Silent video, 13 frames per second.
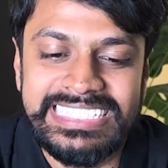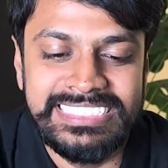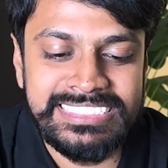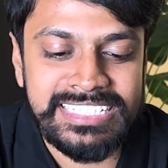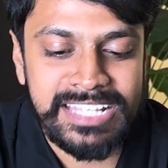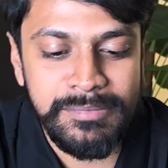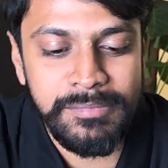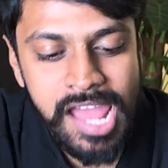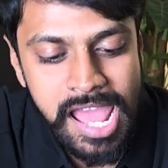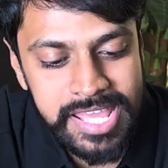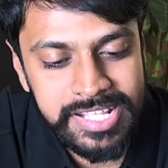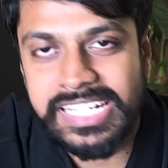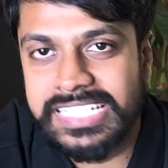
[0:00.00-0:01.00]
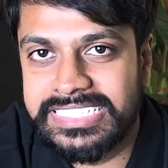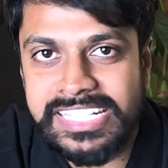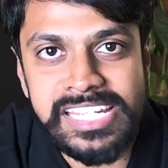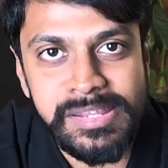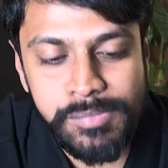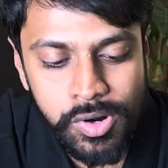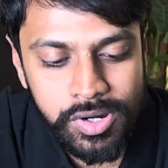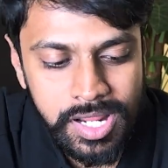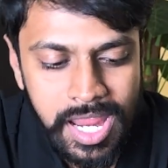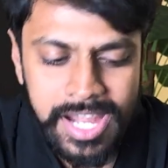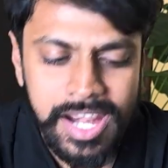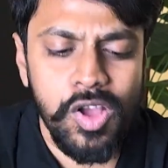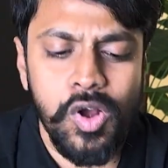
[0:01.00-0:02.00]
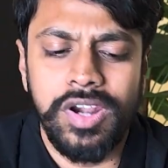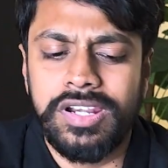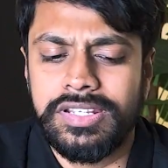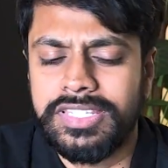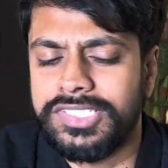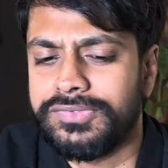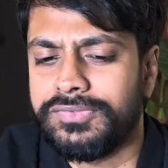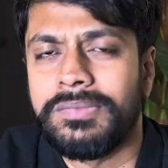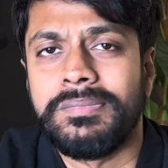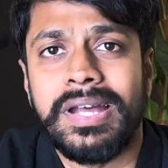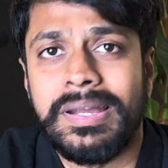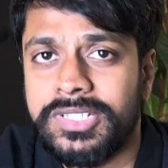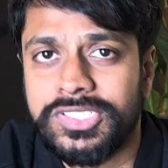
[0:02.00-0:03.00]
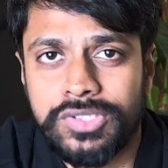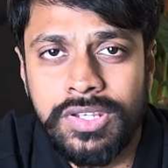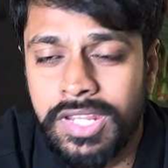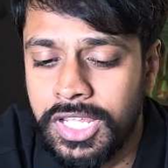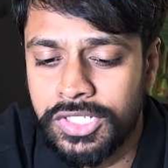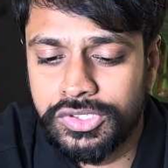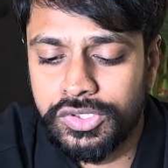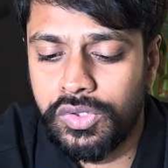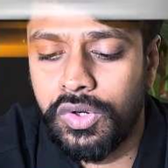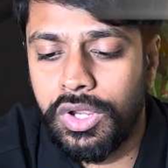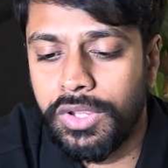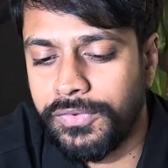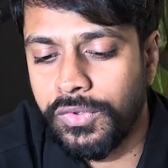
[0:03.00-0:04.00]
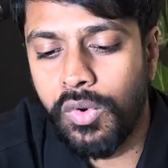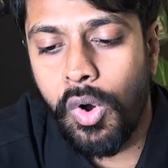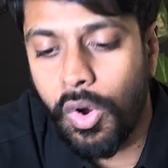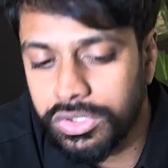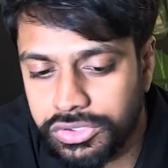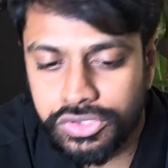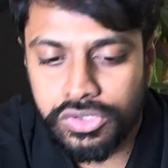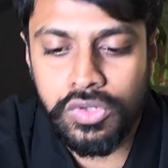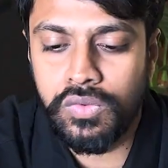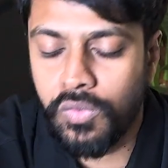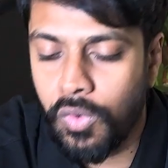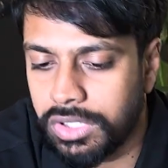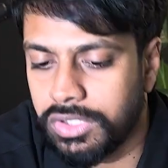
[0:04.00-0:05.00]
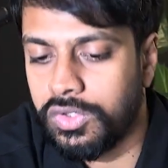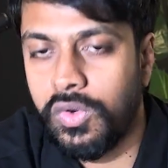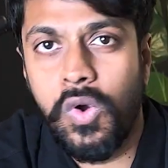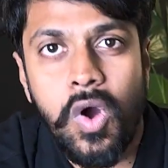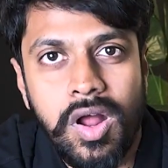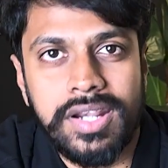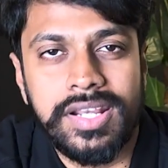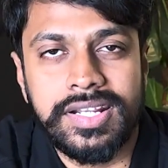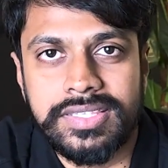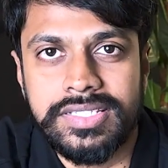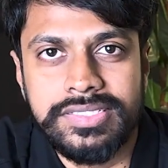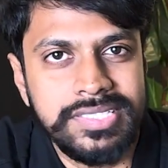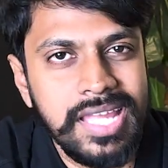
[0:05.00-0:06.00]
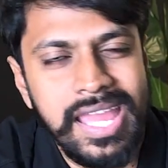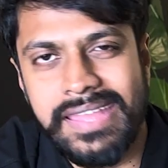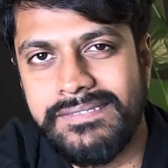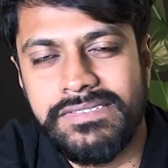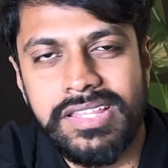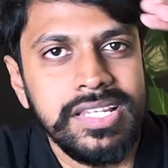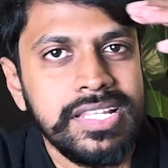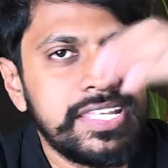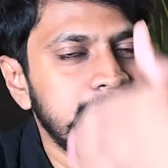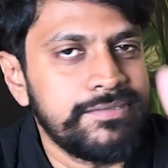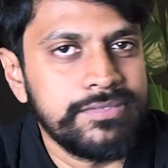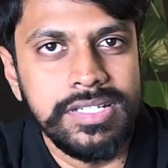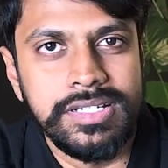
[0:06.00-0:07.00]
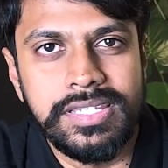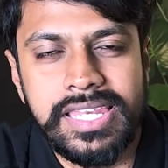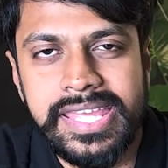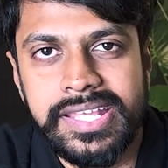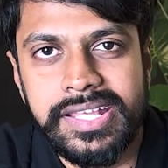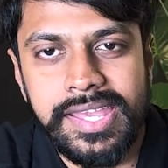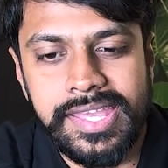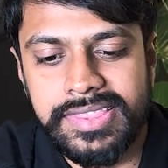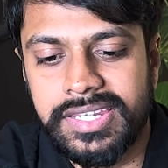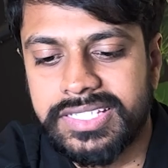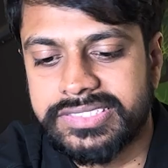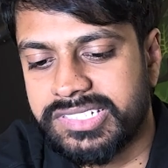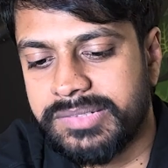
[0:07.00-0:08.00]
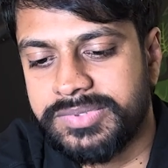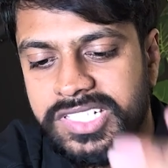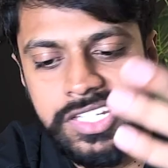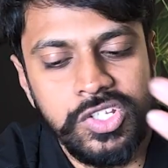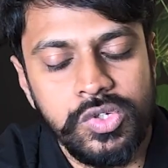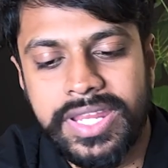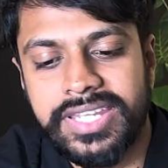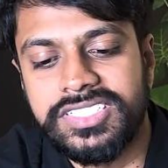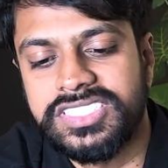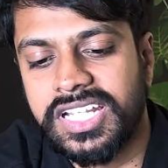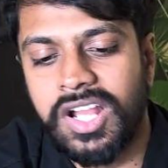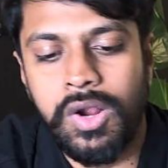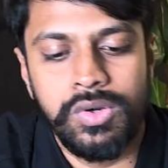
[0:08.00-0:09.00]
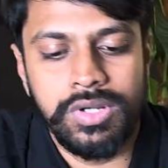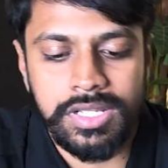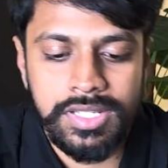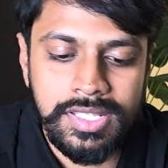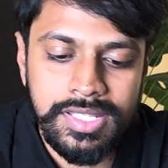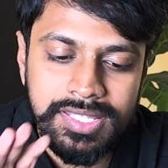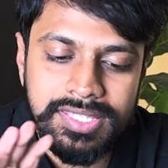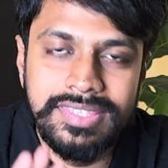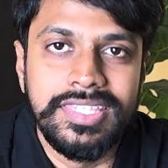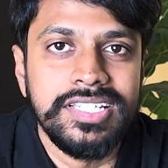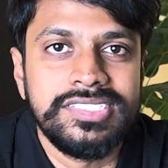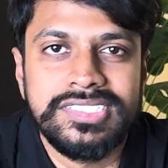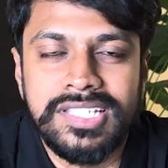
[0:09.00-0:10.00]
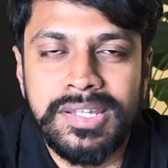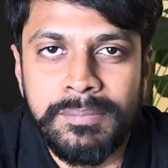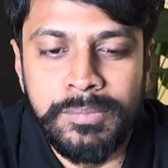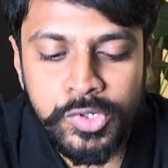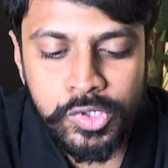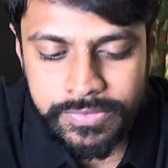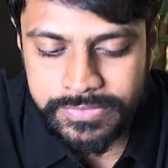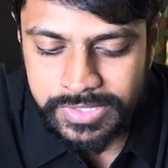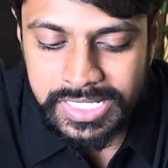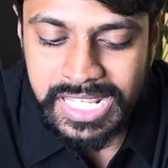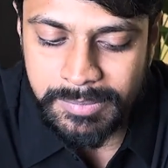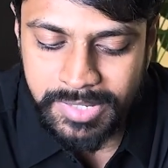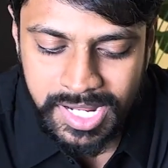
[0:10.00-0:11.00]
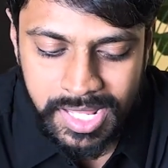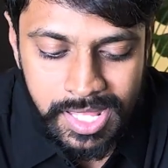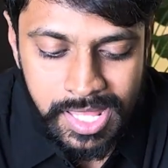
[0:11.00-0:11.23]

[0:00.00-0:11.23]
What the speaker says: is the camera I recently got and I ordered this from Amazon. So if you also want to order this, I will give the link in the description. You can check out this beautiful camera.